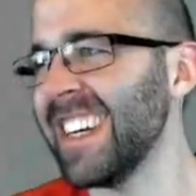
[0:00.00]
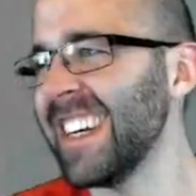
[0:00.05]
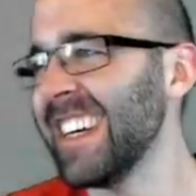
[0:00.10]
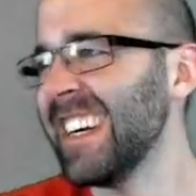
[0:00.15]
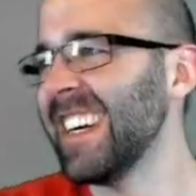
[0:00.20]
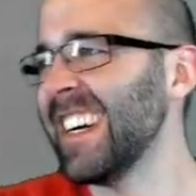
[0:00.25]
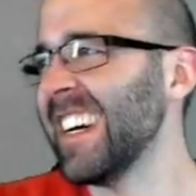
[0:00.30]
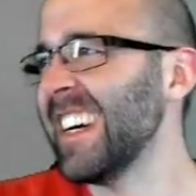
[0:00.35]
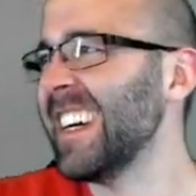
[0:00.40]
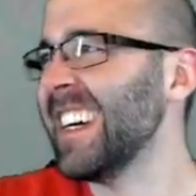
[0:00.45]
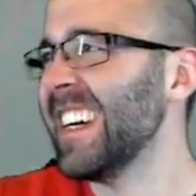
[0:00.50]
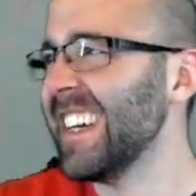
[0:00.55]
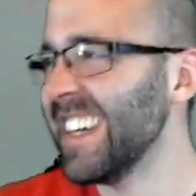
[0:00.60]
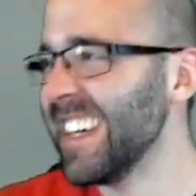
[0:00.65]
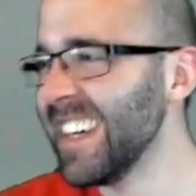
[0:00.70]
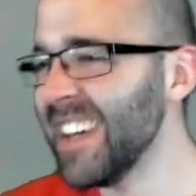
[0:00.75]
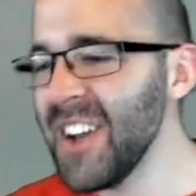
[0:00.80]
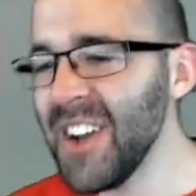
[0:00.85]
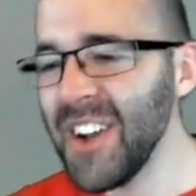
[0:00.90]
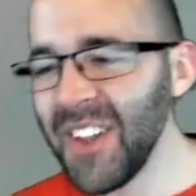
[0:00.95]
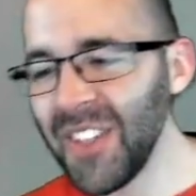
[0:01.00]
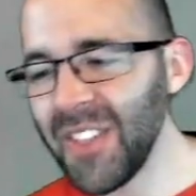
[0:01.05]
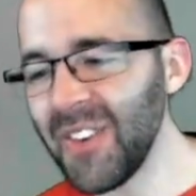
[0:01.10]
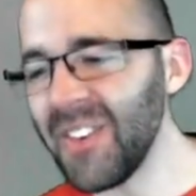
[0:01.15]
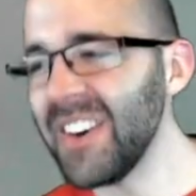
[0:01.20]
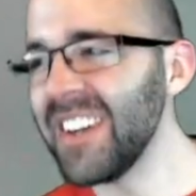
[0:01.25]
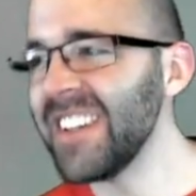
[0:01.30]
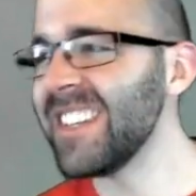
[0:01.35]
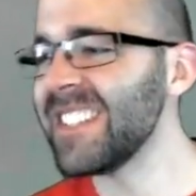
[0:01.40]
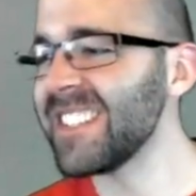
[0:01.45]
The
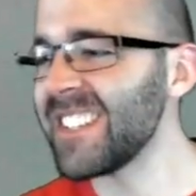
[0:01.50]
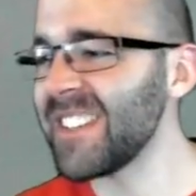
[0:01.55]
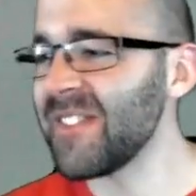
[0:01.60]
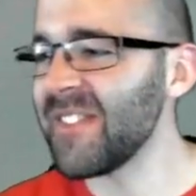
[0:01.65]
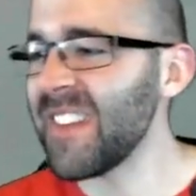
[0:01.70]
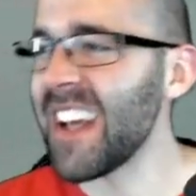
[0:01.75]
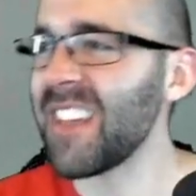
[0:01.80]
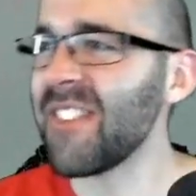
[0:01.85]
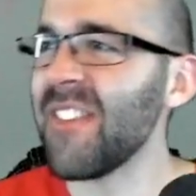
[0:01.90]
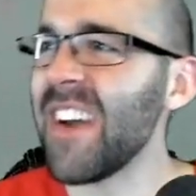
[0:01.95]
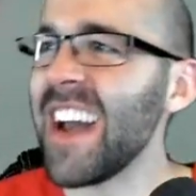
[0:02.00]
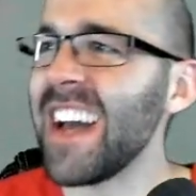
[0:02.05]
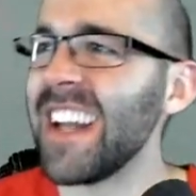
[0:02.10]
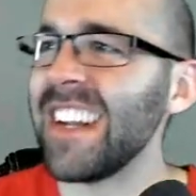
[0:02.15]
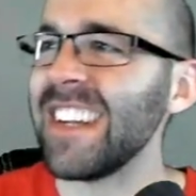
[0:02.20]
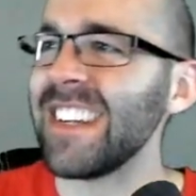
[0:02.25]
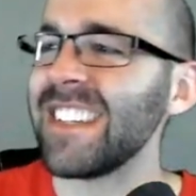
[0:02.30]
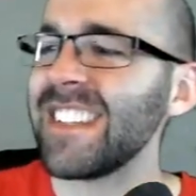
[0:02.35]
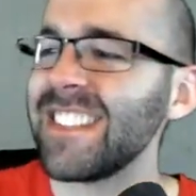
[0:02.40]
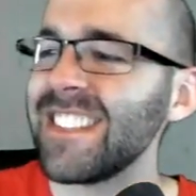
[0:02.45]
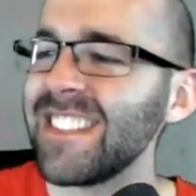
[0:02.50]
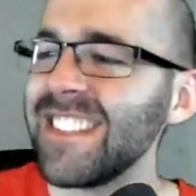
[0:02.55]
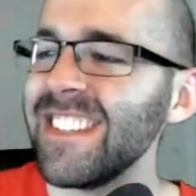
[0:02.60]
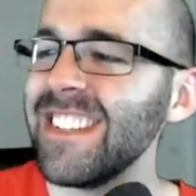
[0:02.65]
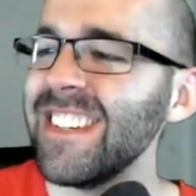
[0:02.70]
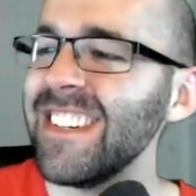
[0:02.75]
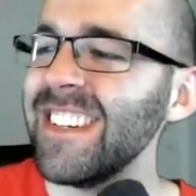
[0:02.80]
wonders of mathematics.